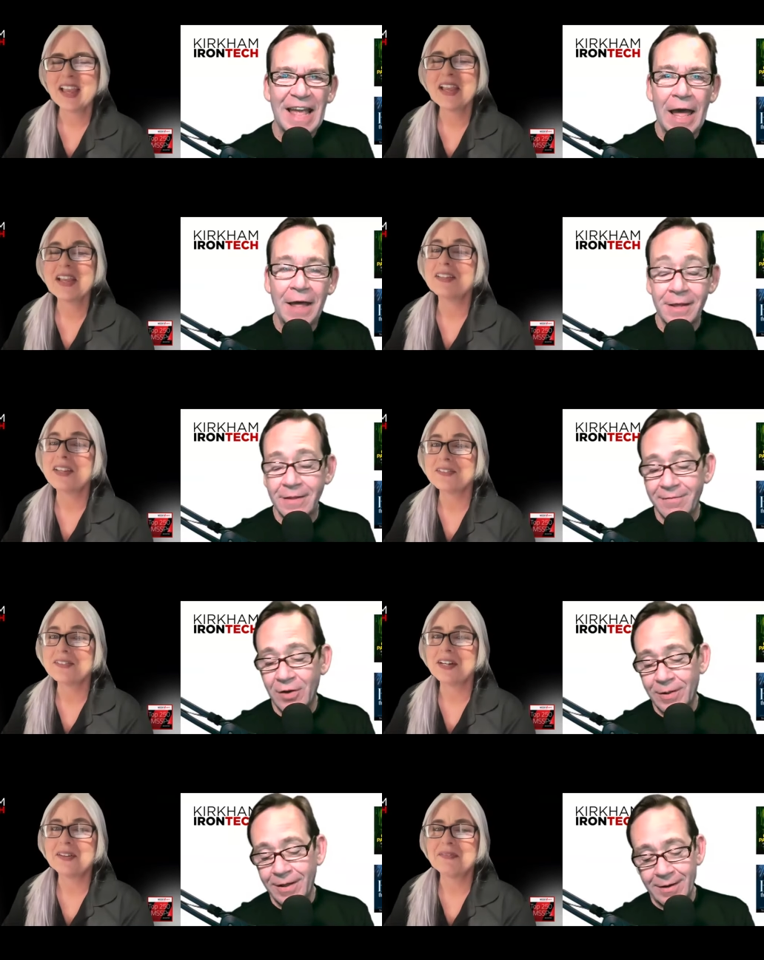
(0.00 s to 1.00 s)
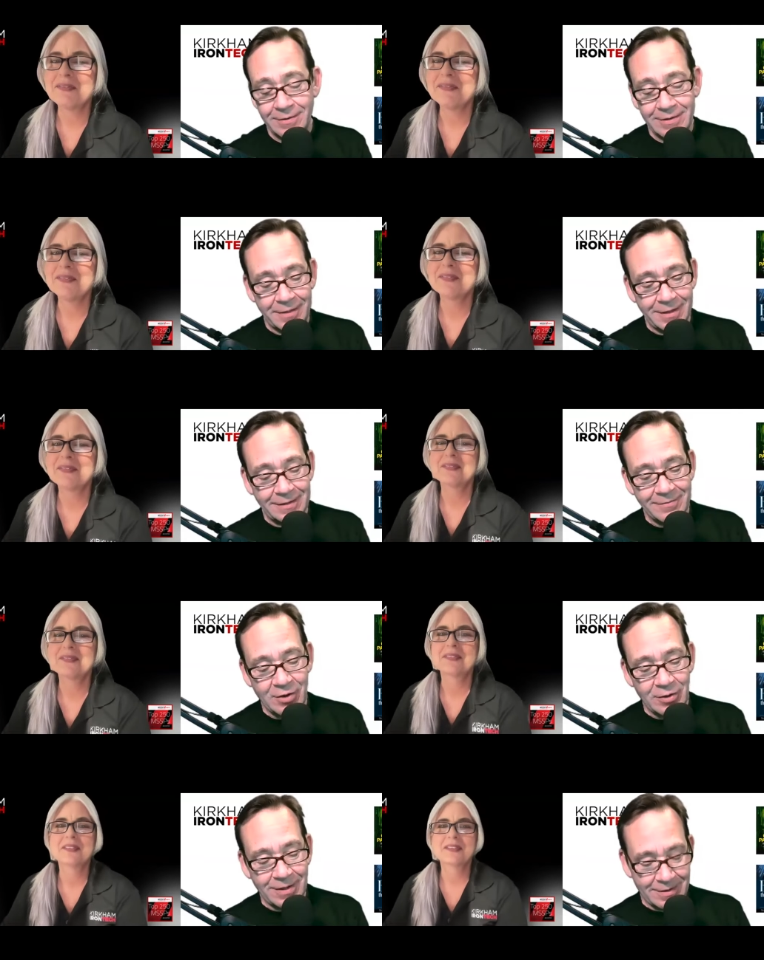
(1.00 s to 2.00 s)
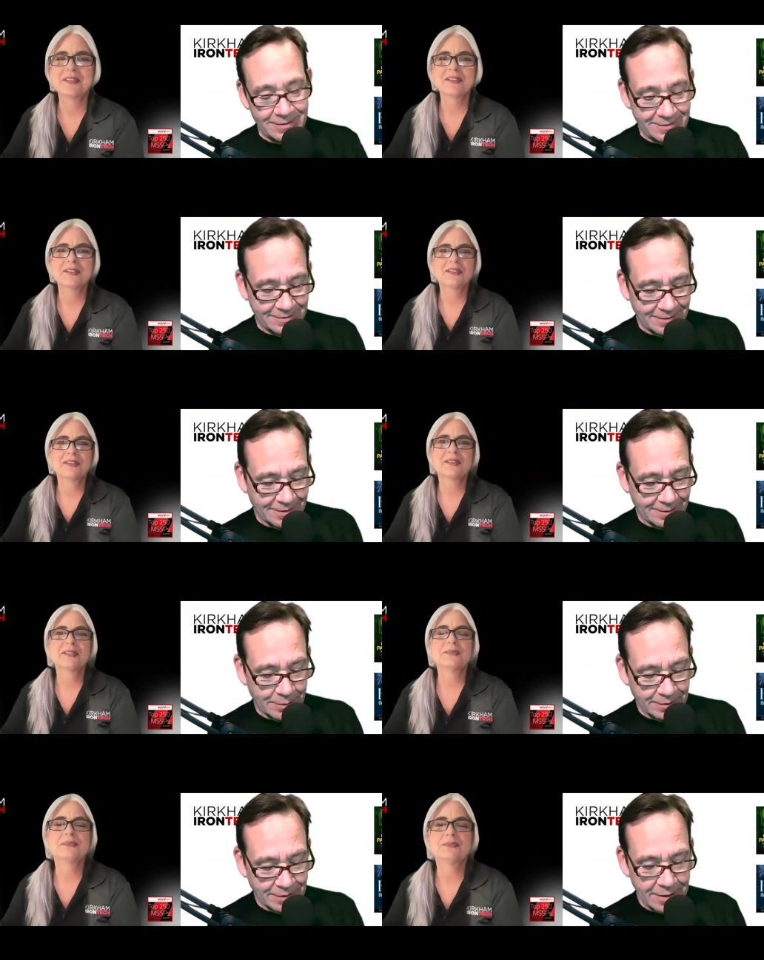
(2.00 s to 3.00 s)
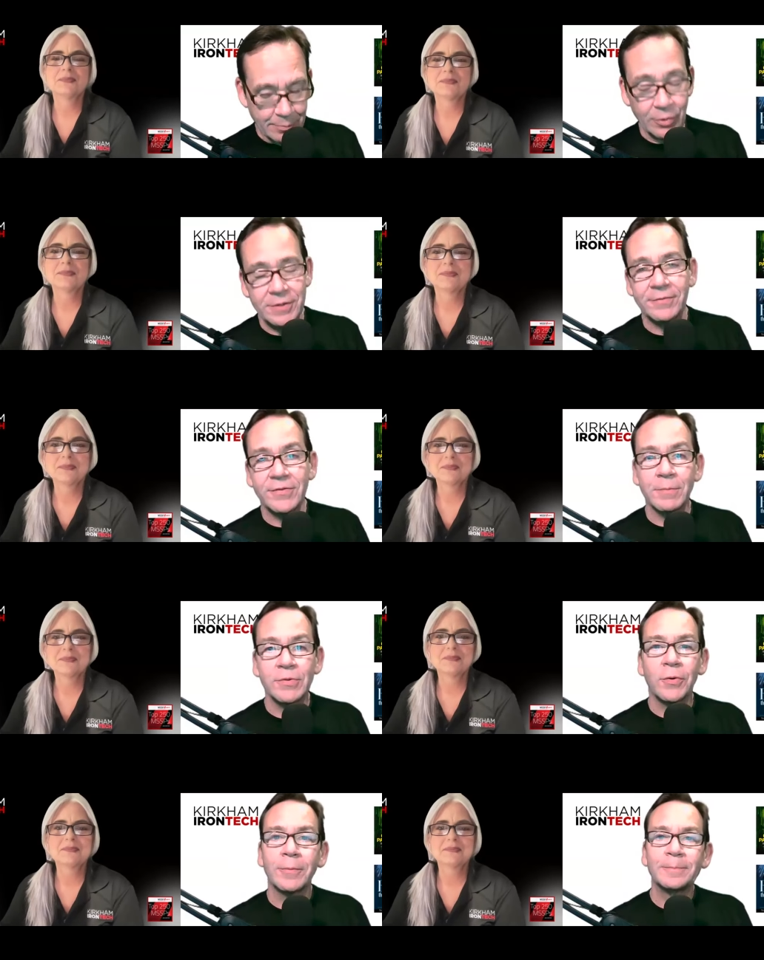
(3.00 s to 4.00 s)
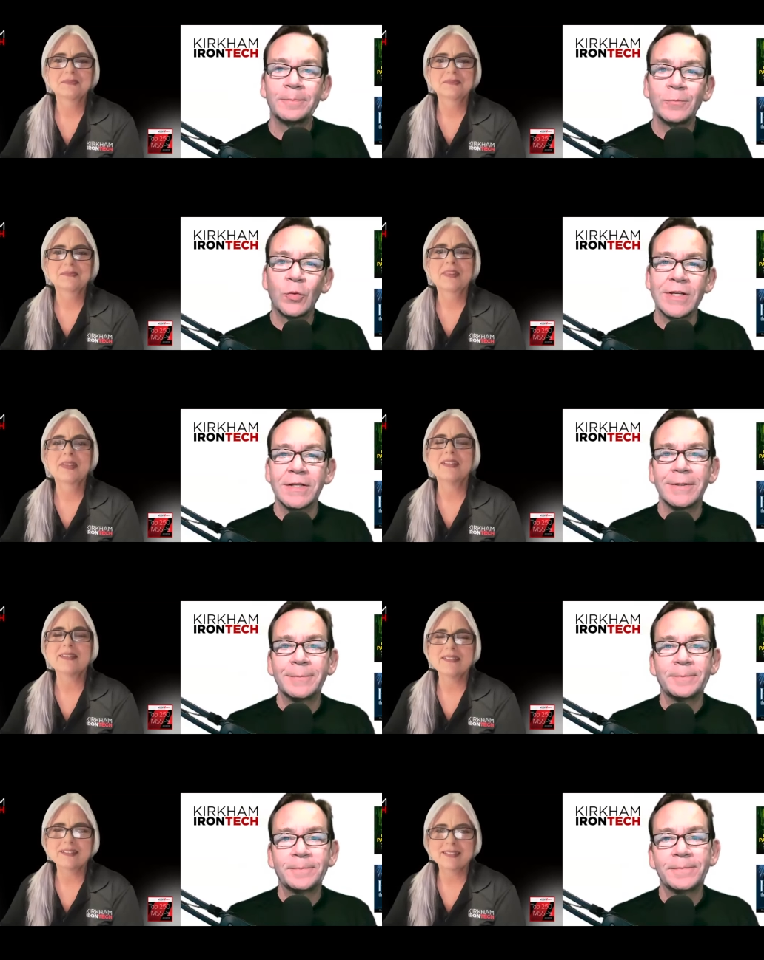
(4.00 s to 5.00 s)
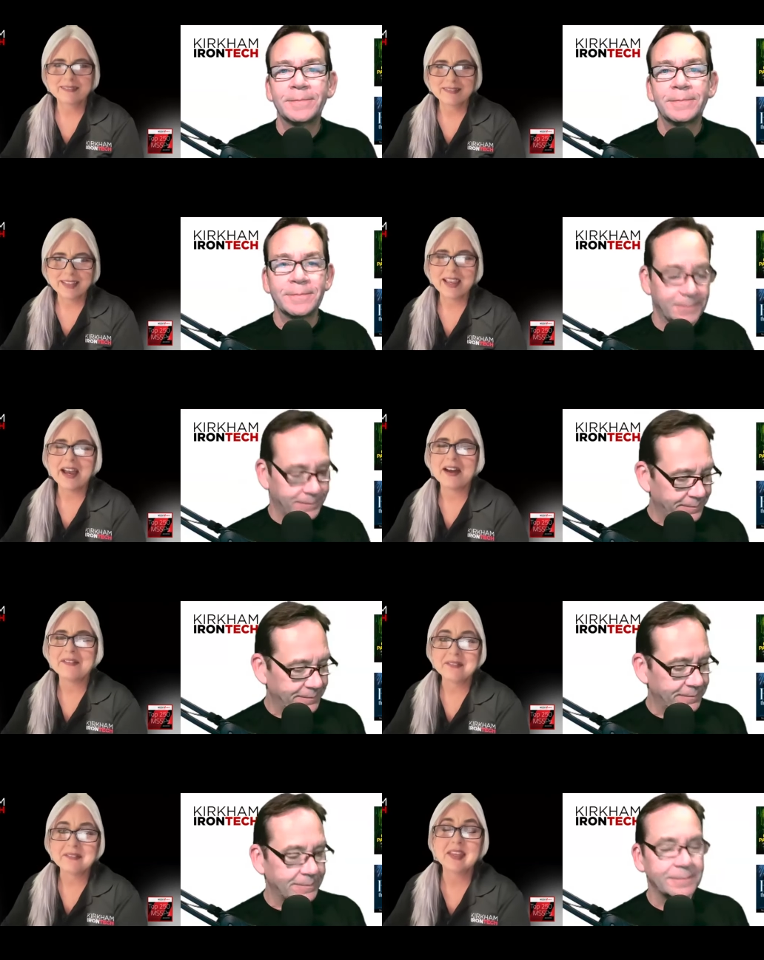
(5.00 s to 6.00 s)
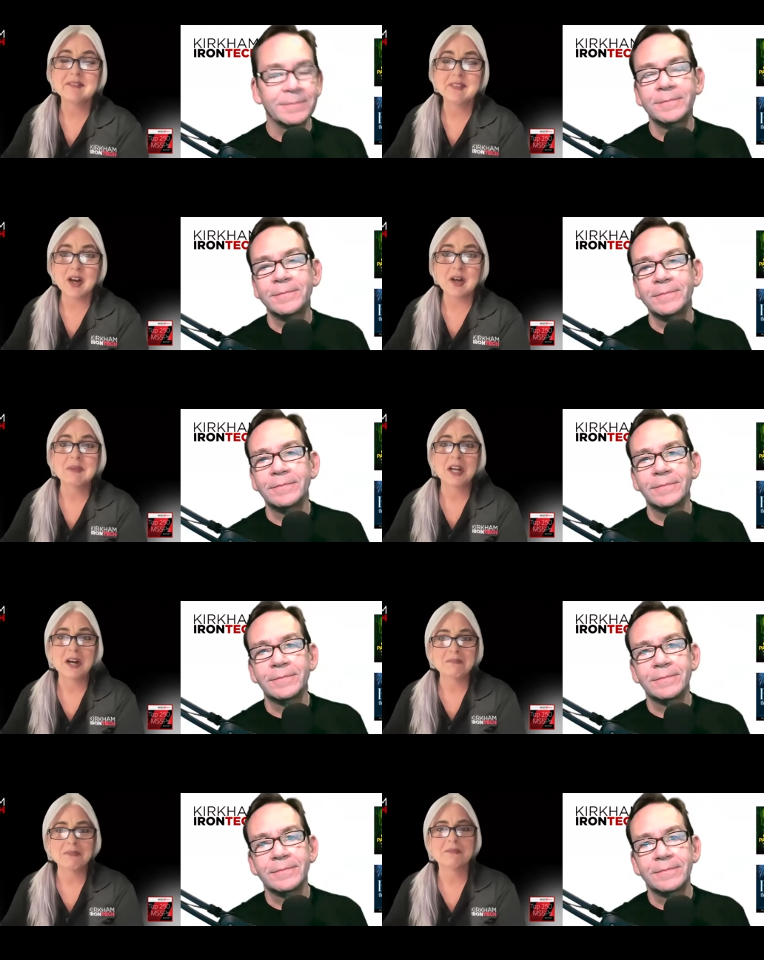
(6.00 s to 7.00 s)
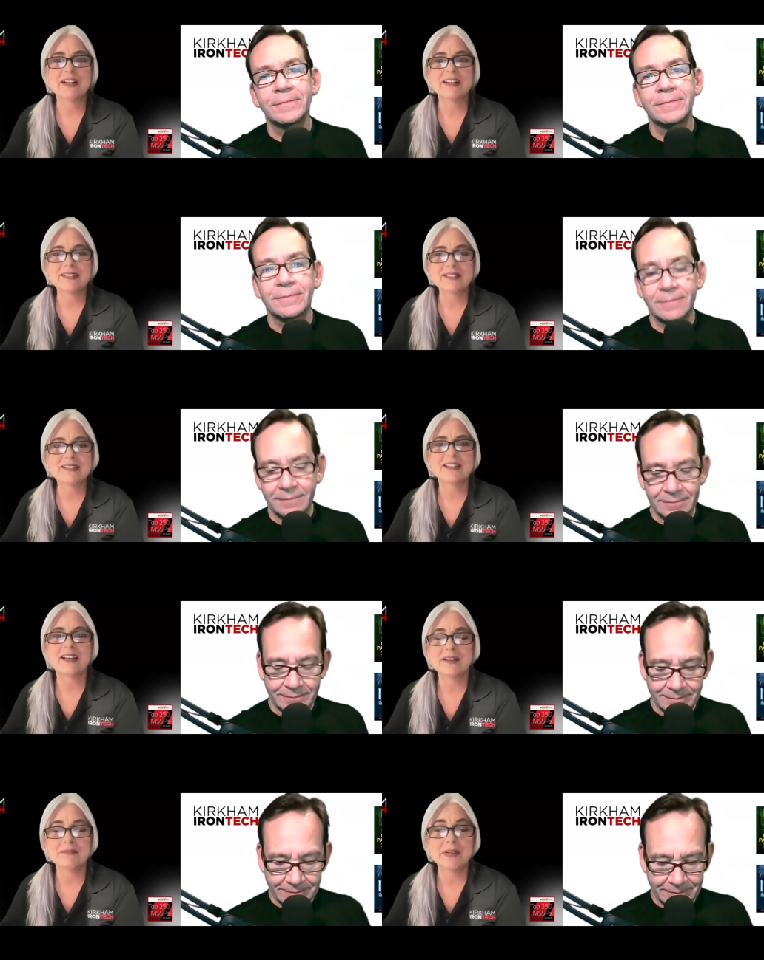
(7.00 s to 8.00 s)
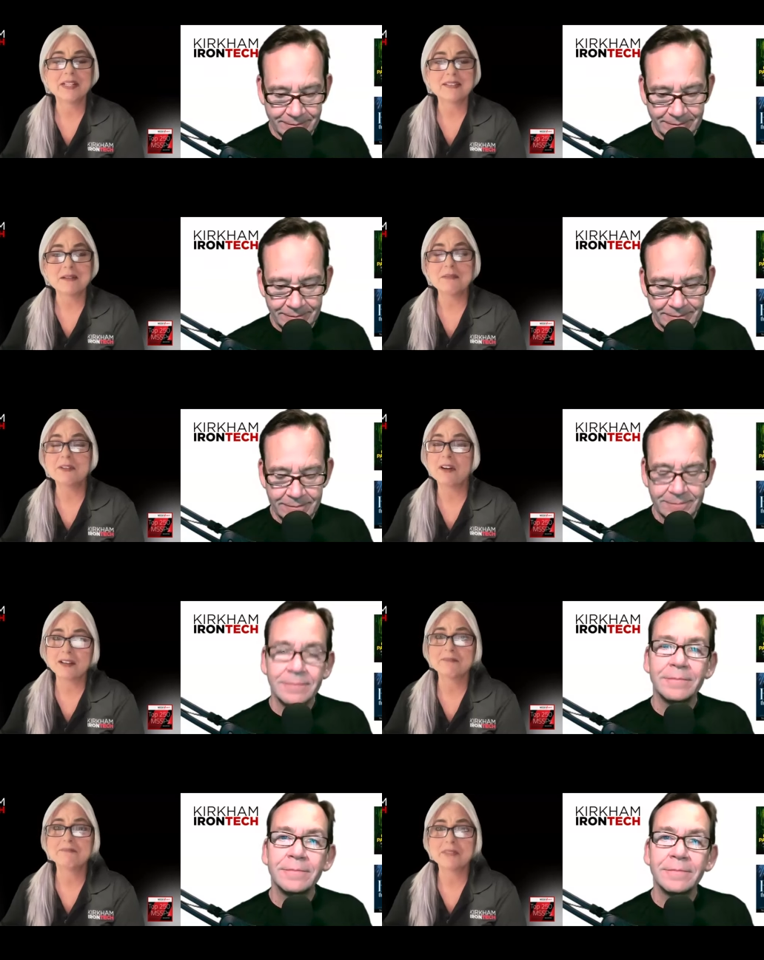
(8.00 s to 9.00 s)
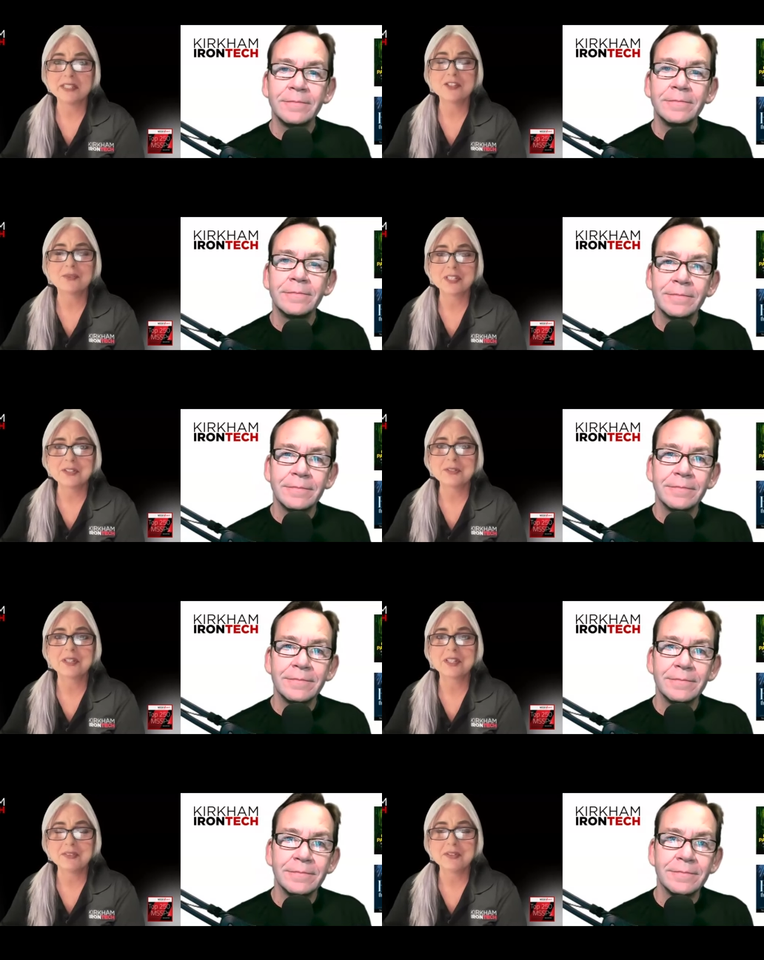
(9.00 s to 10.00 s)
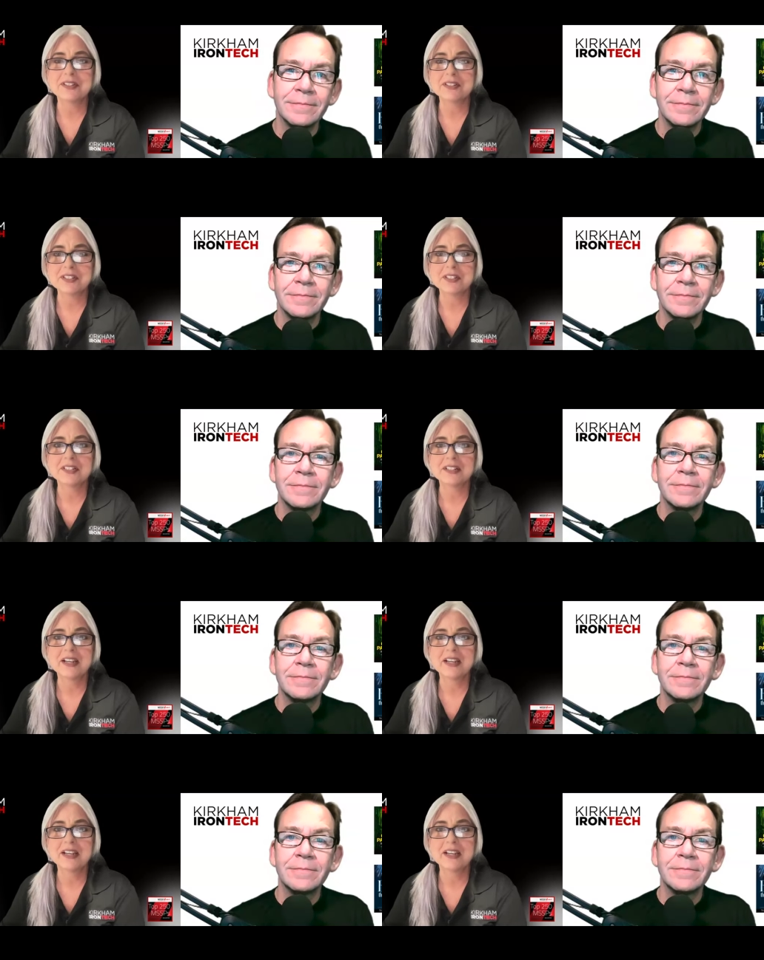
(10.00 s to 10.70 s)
Speaker 1: I think they've all had a. I think they've all had a, a, a data breach of some sort recently.
Speaker 2: They have. They've all been compromised um, by cybercrime in 2024 this year.